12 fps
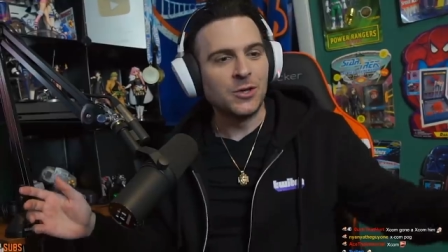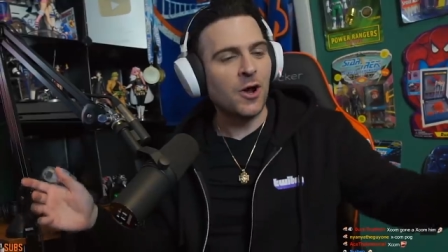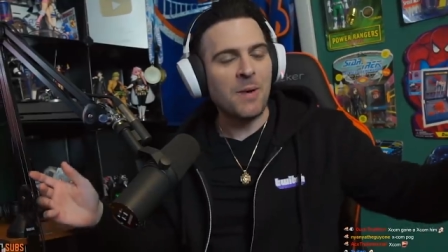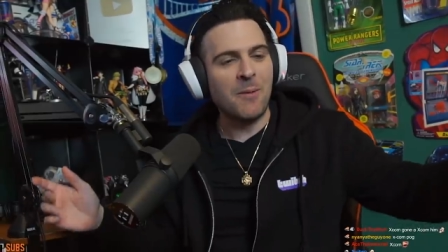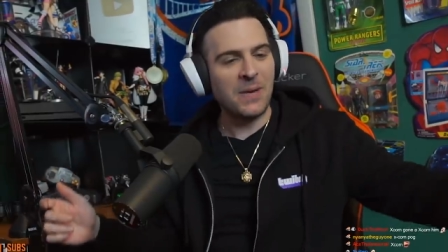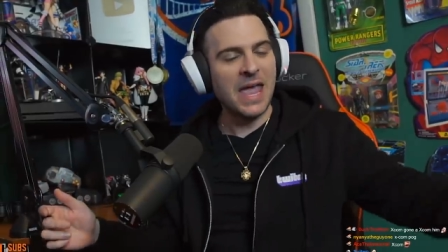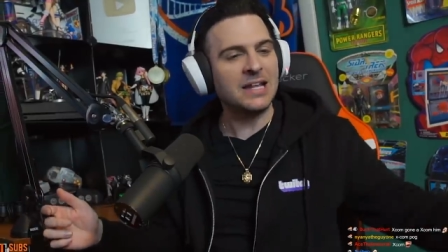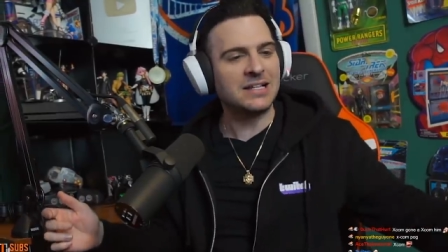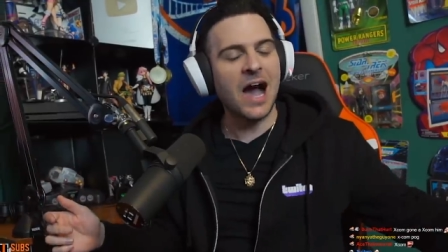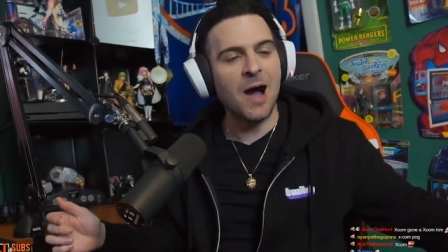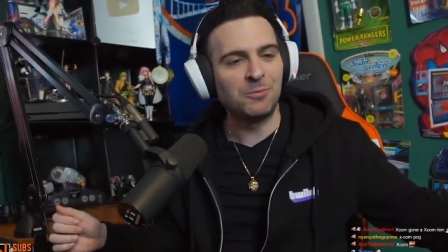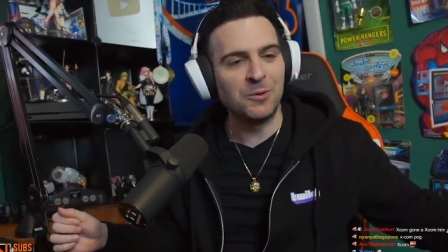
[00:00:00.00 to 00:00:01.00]
about paint
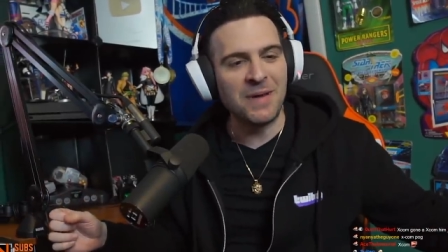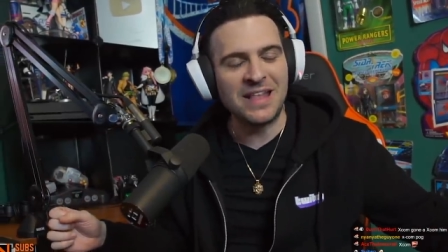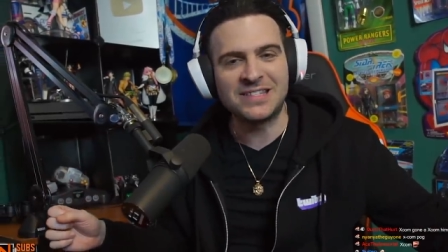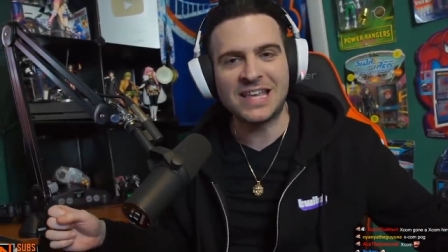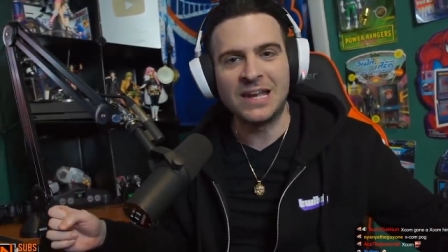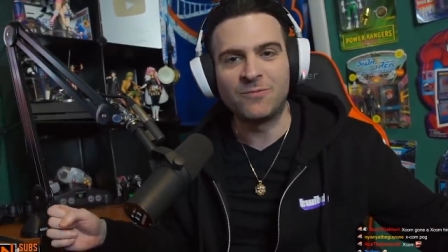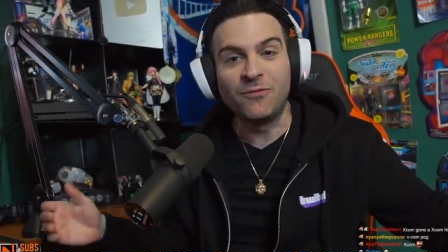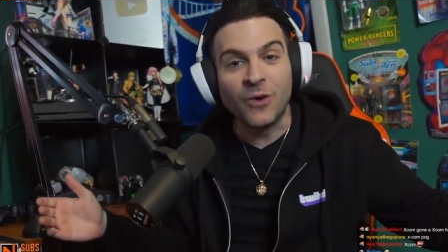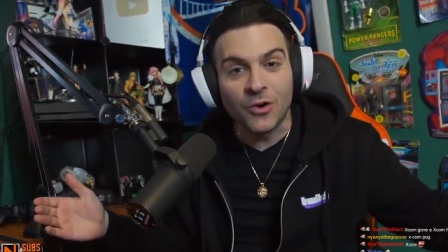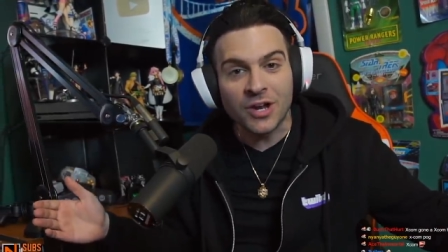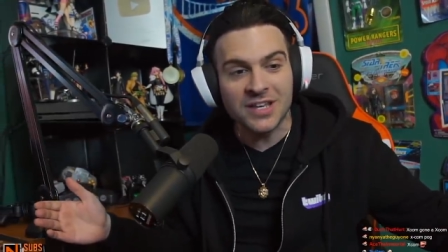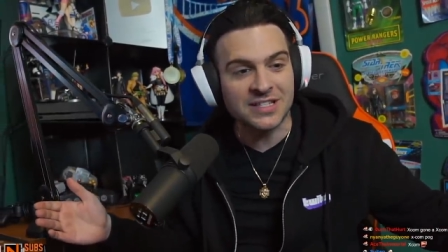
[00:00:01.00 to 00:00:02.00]
compliments and
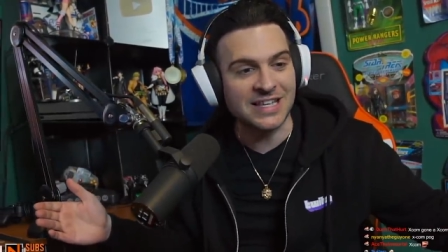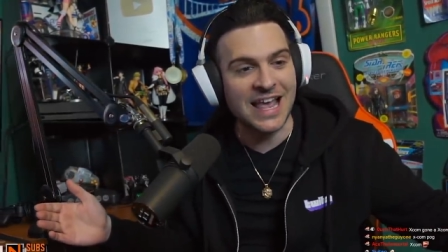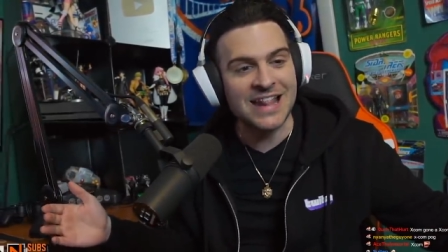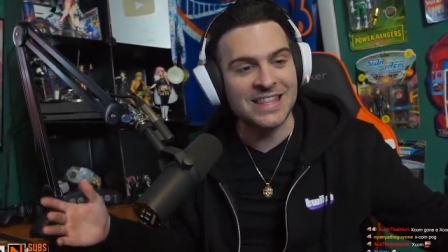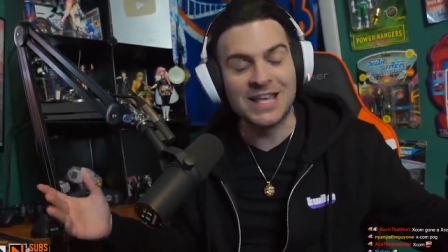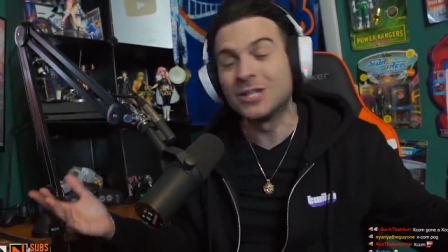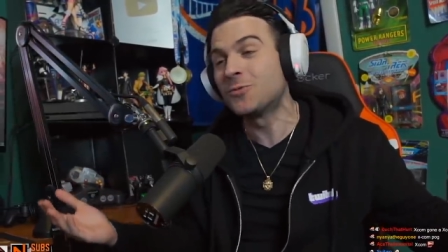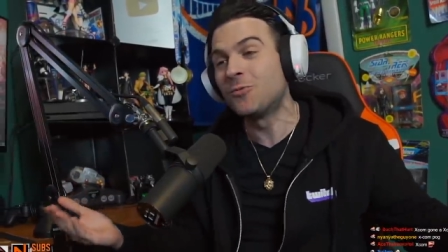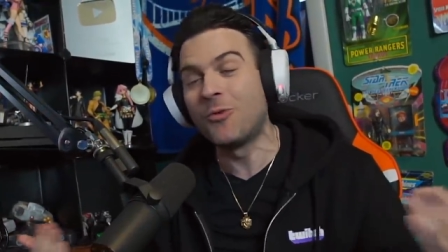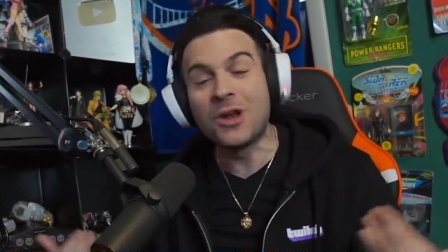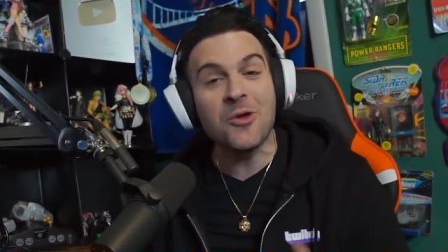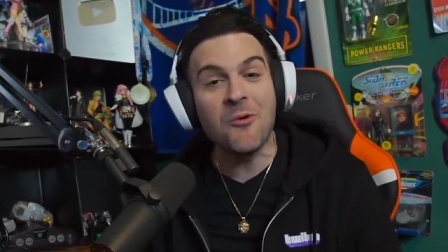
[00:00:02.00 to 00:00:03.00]
fudas and things.
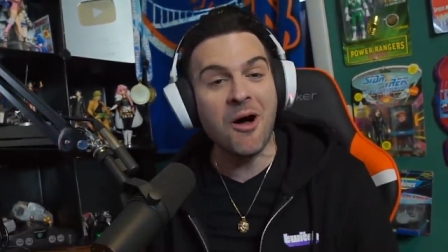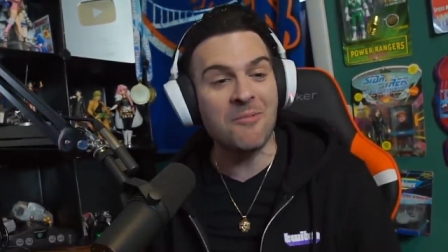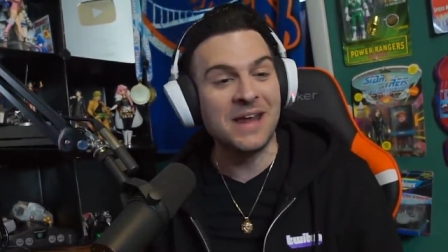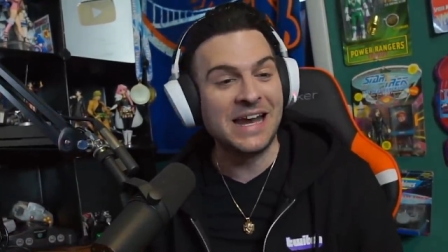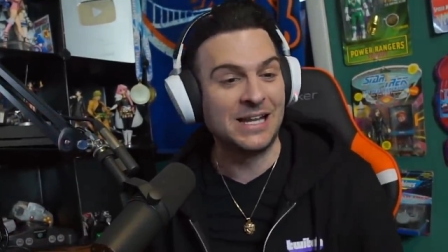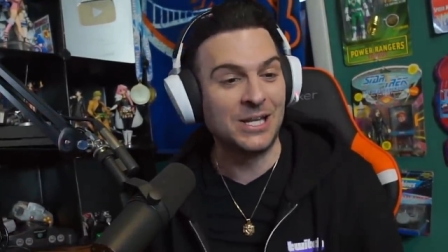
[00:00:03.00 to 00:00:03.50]
What do you want me to